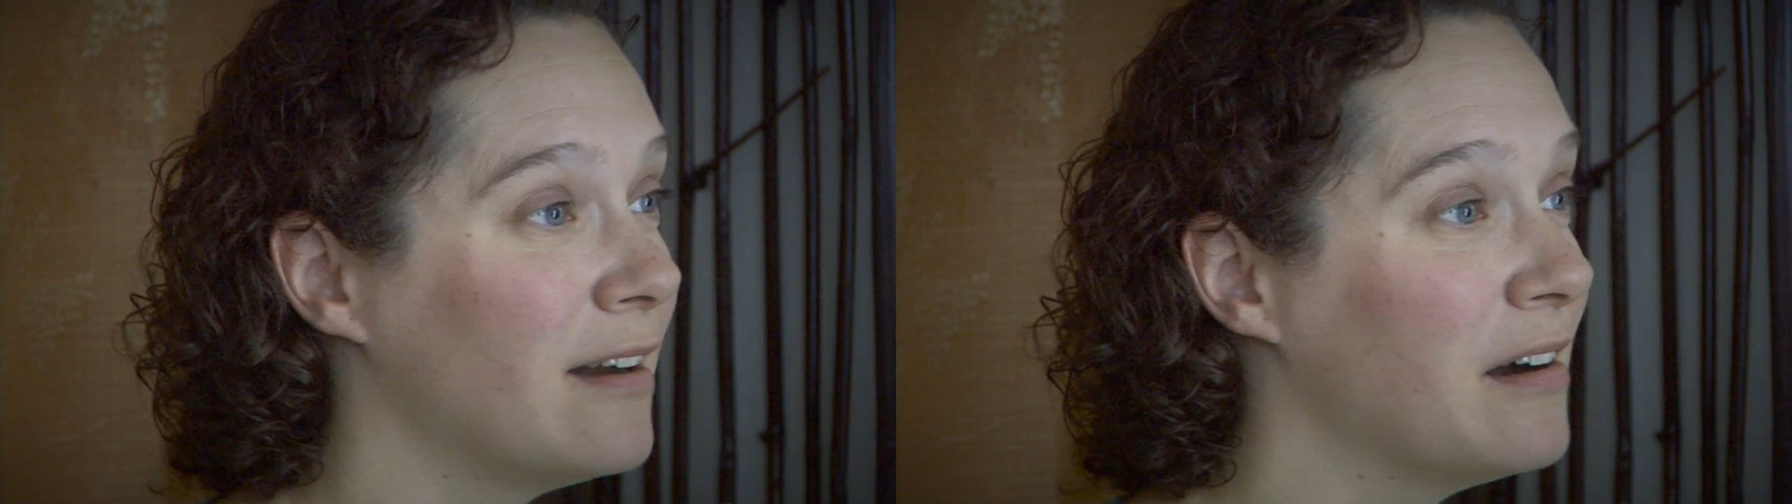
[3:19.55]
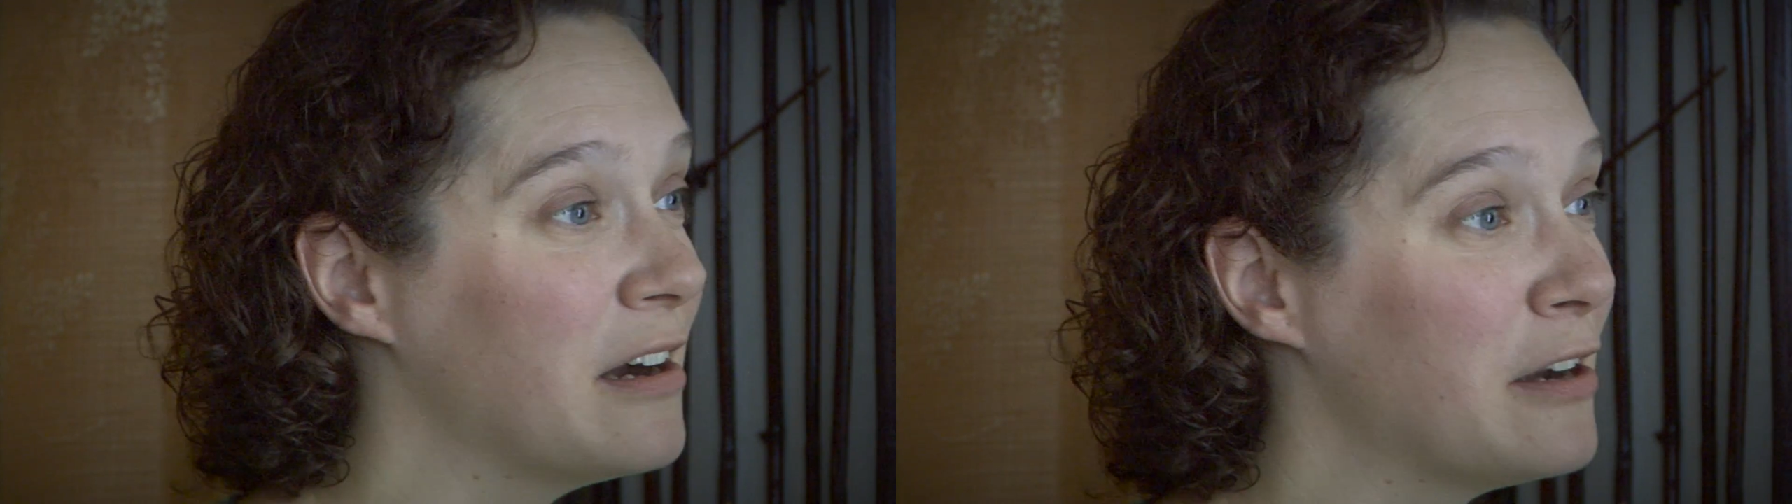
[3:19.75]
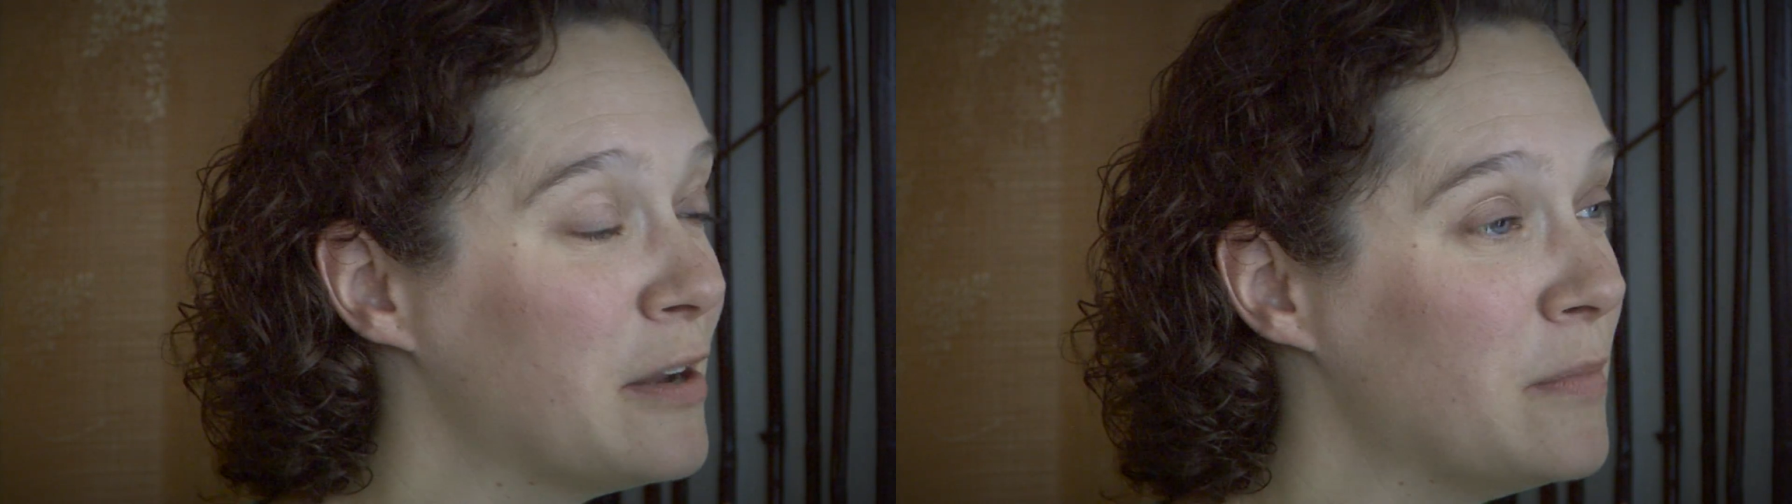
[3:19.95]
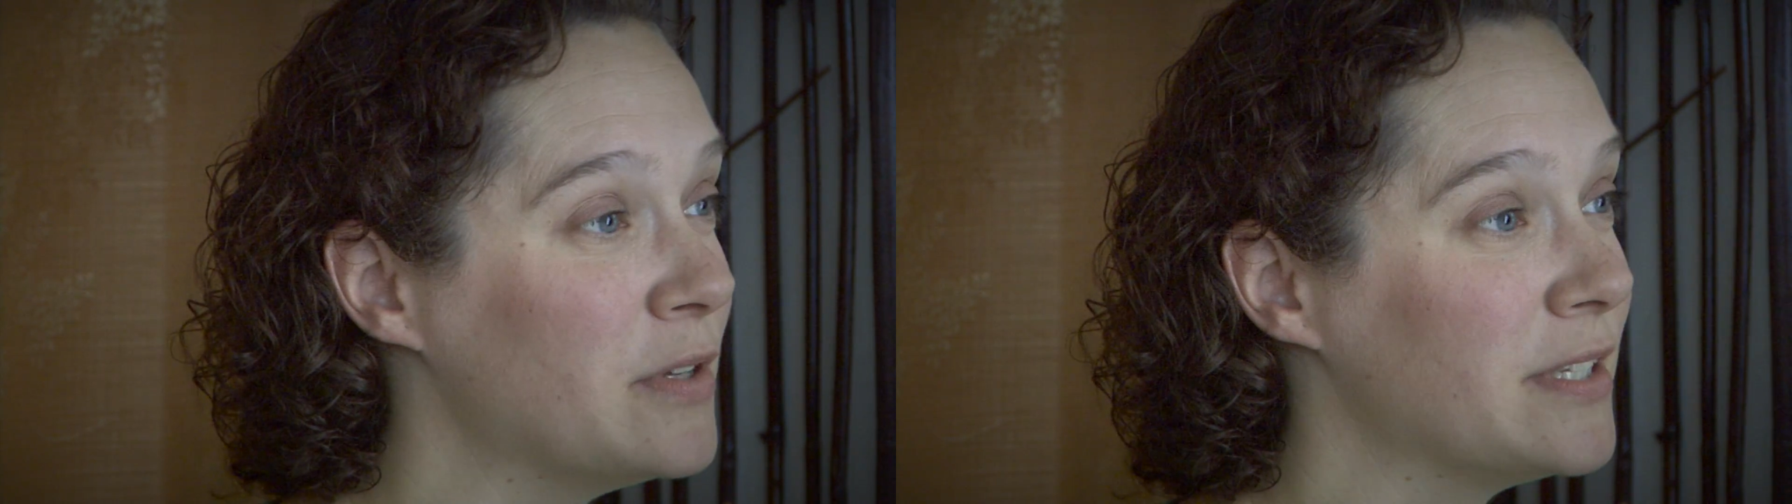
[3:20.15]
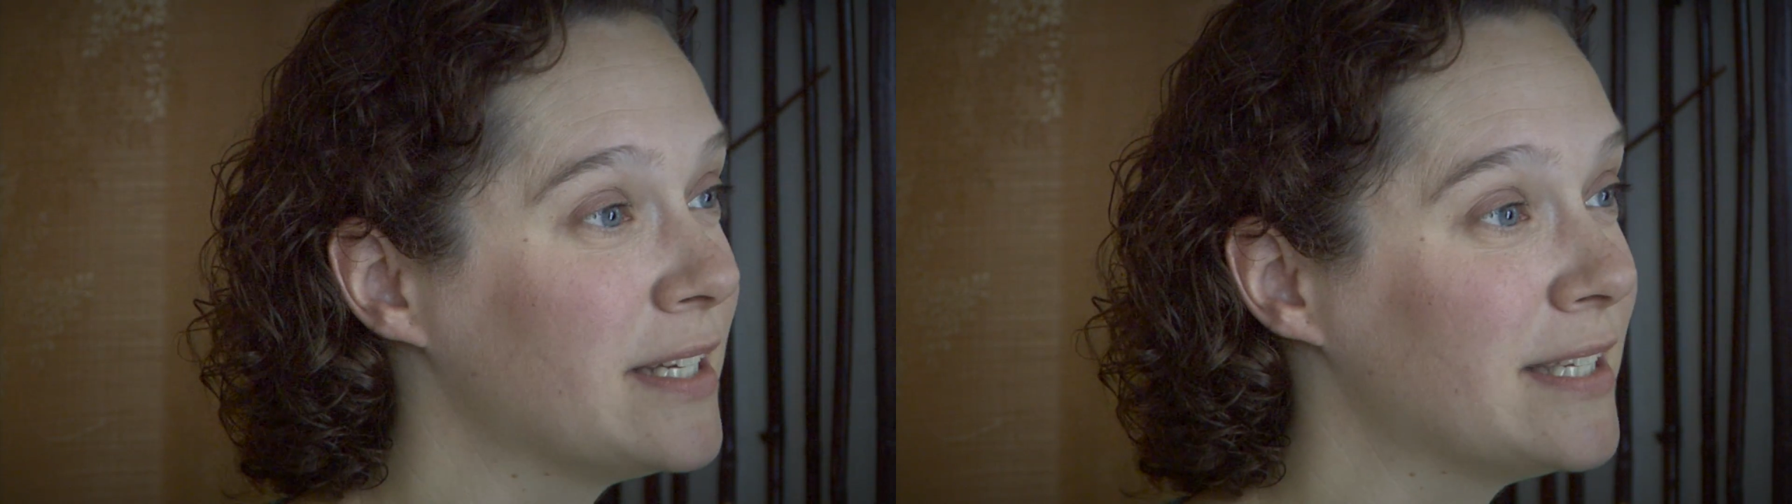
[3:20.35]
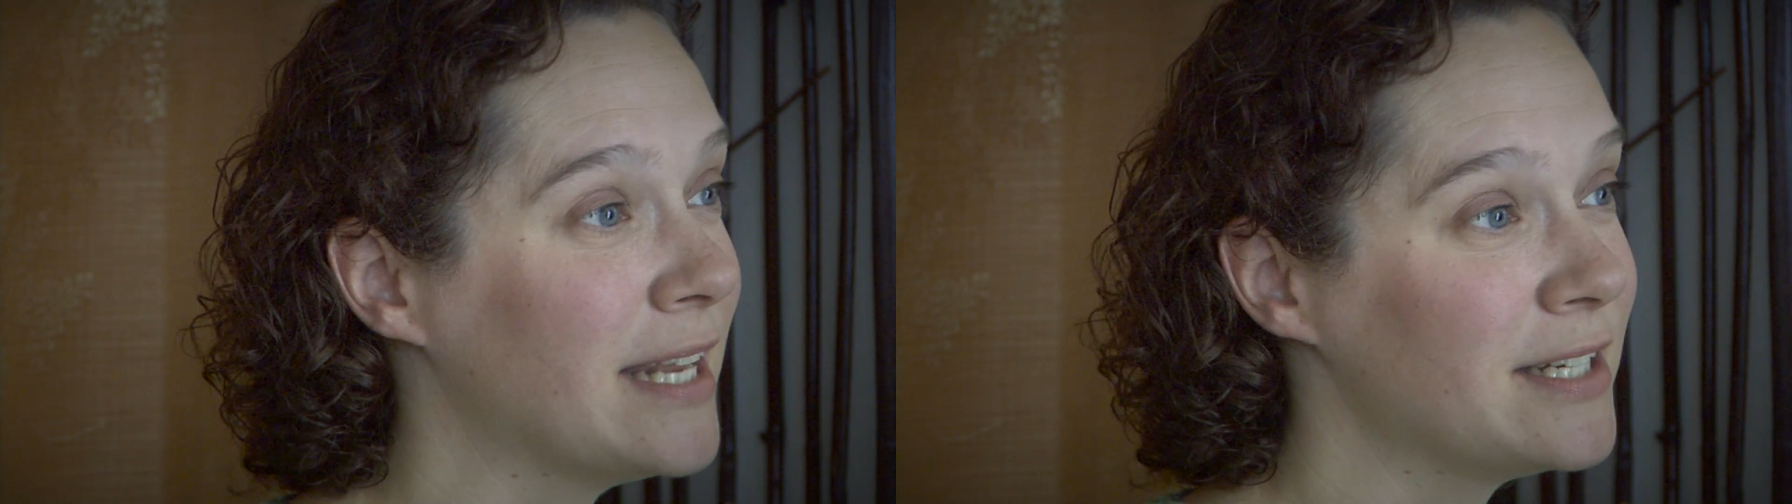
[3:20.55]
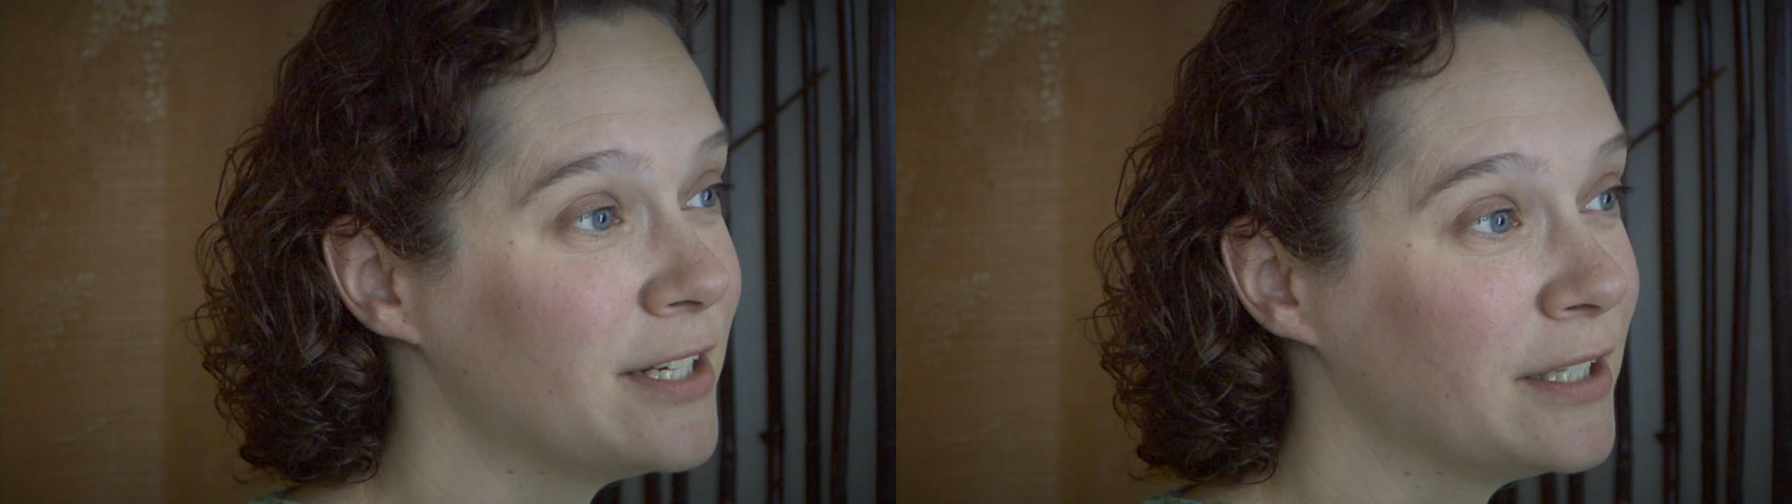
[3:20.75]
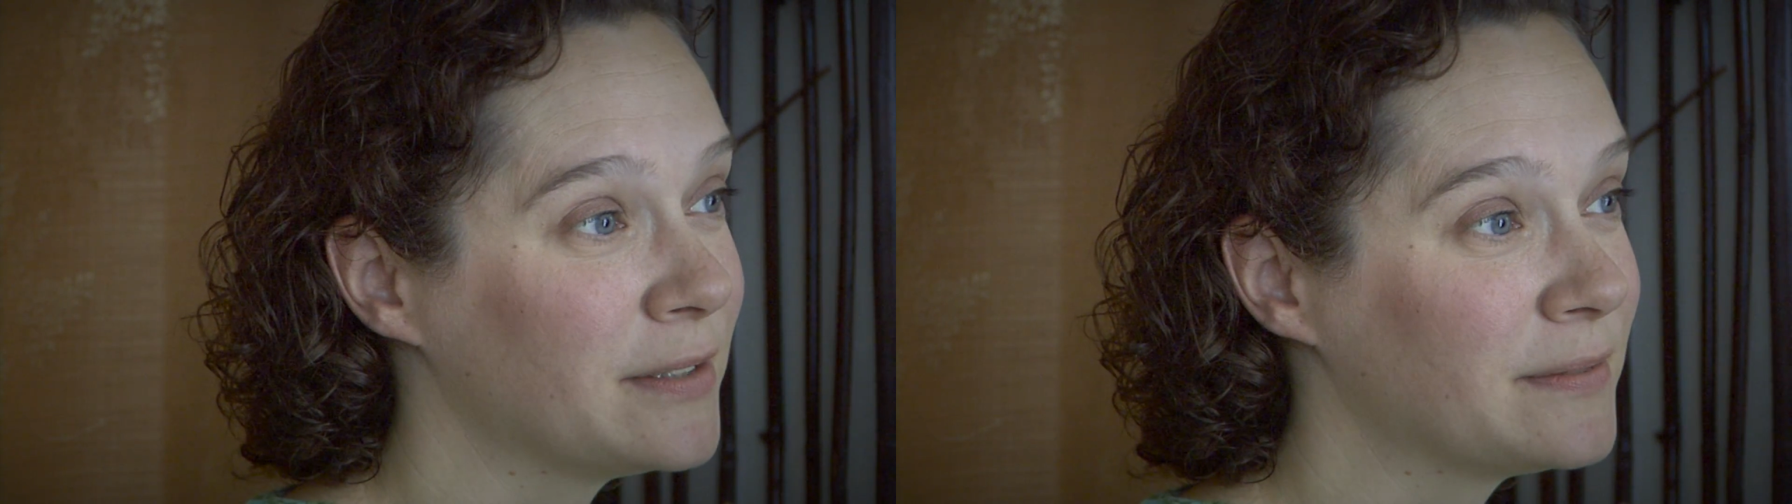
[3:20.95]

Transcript: at our Art and Music Center.